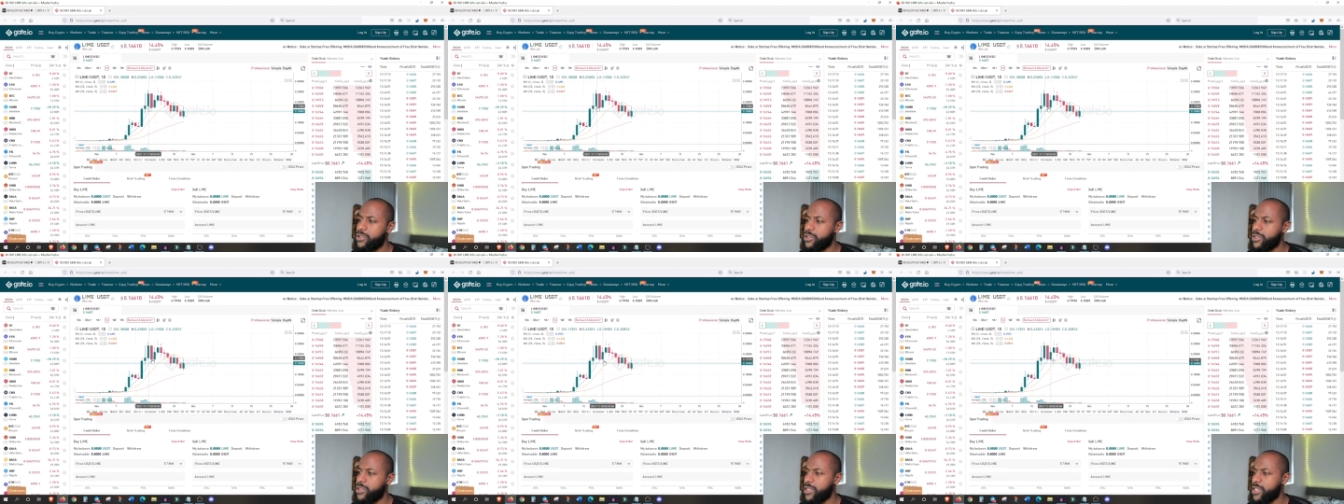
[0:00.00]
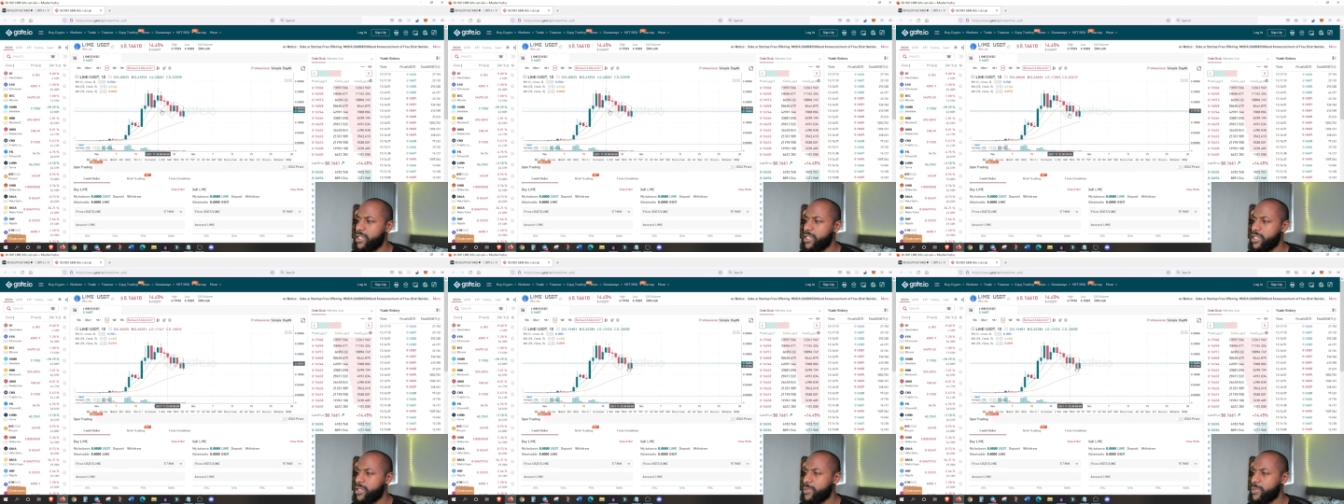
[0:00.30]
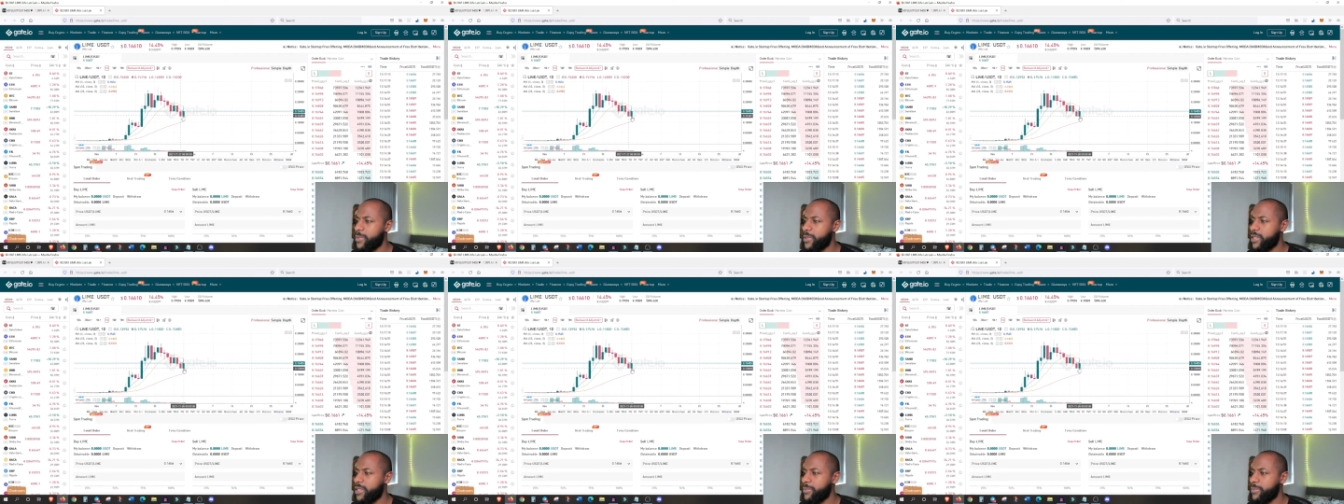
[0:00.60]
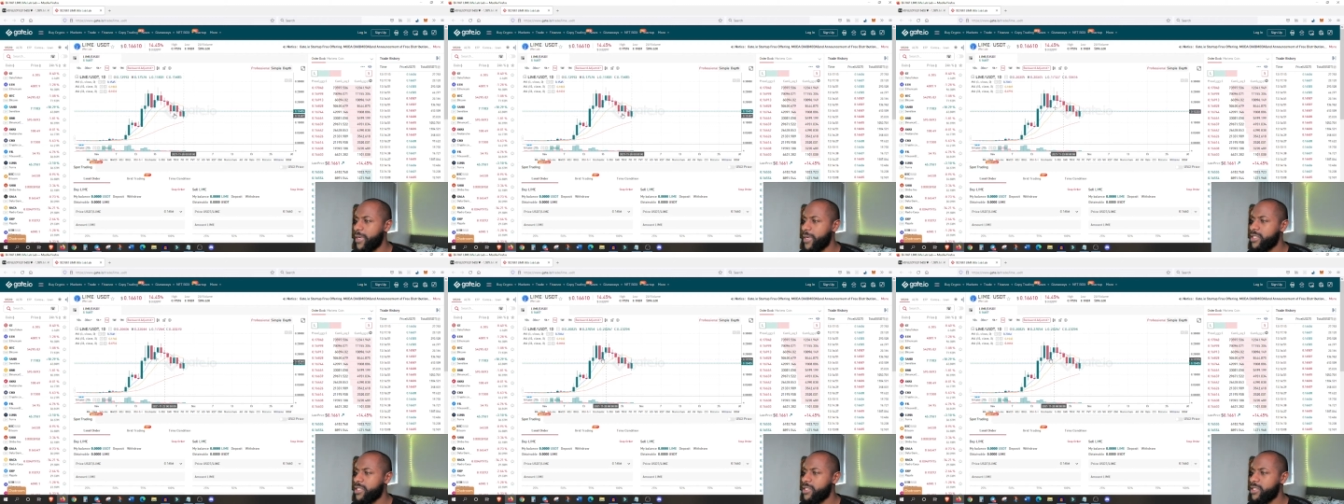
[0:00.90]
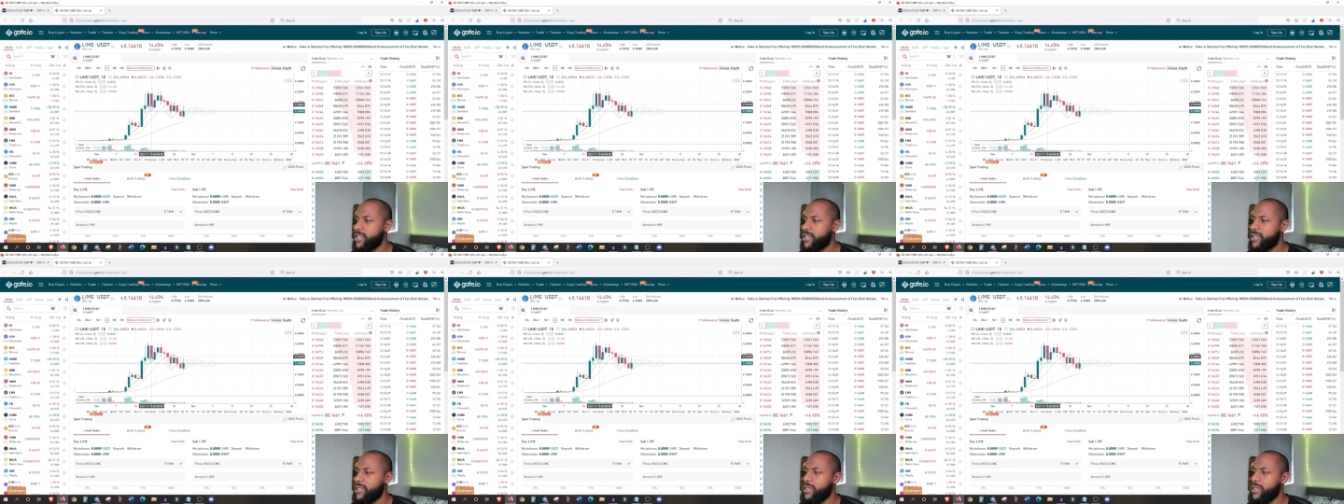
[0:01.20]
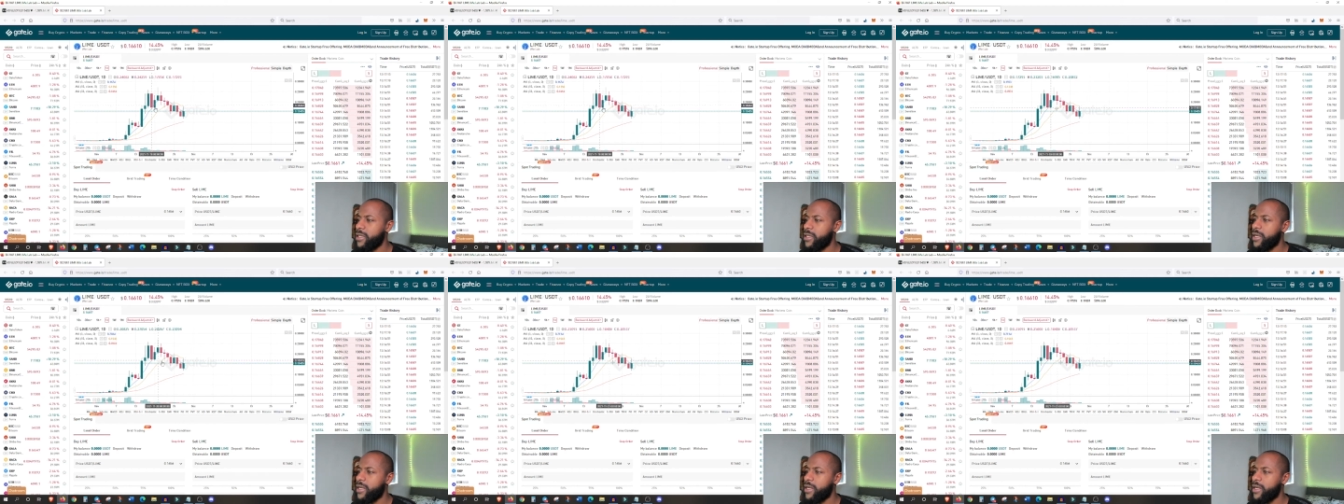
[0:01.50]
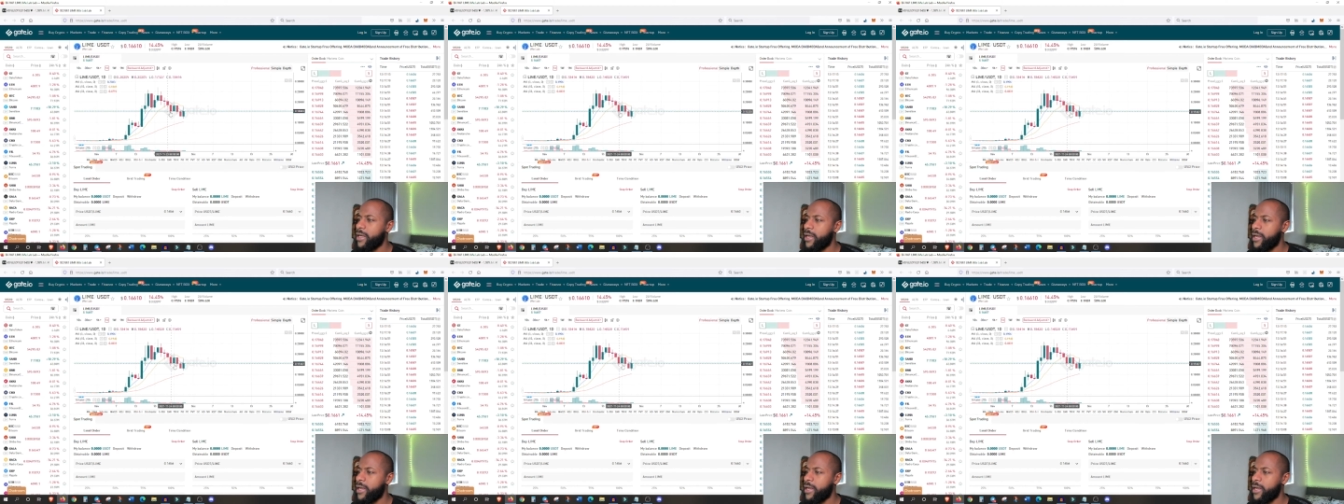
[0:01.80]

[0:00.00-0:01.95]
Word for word: drawings to this, but you can imagine